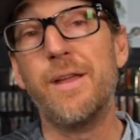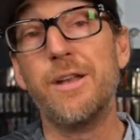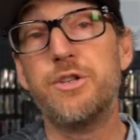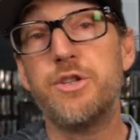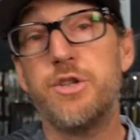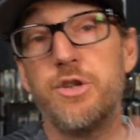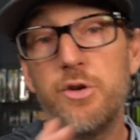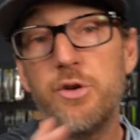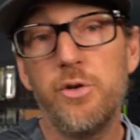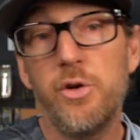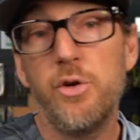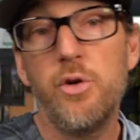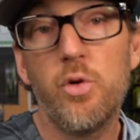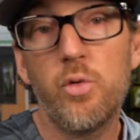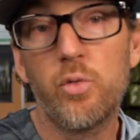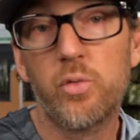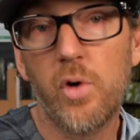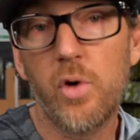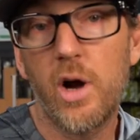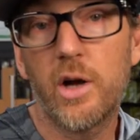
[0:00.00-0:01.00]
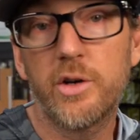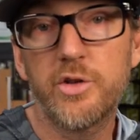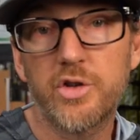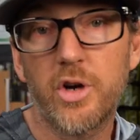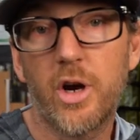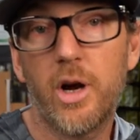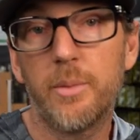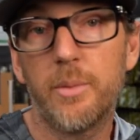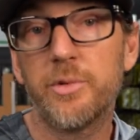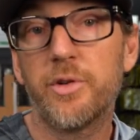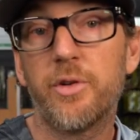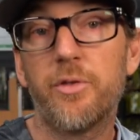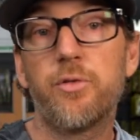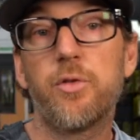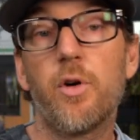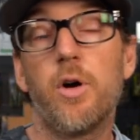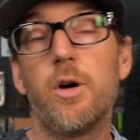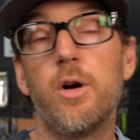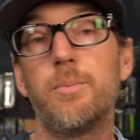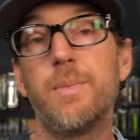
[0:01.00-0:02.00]
then two new raw drops
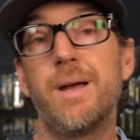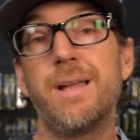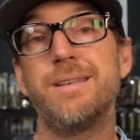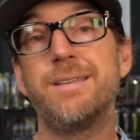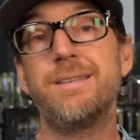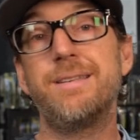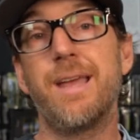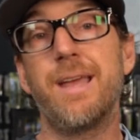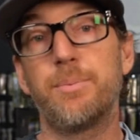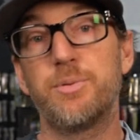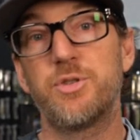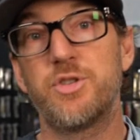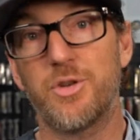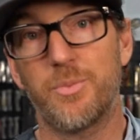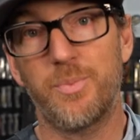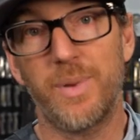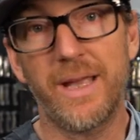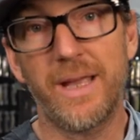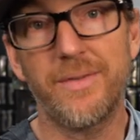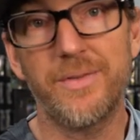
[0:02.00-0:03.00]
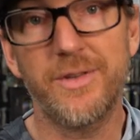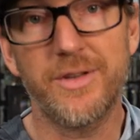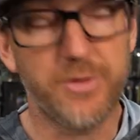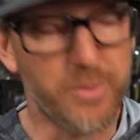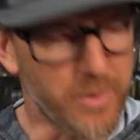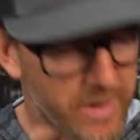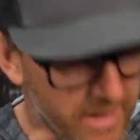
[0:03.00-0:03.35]
from Deps Japan this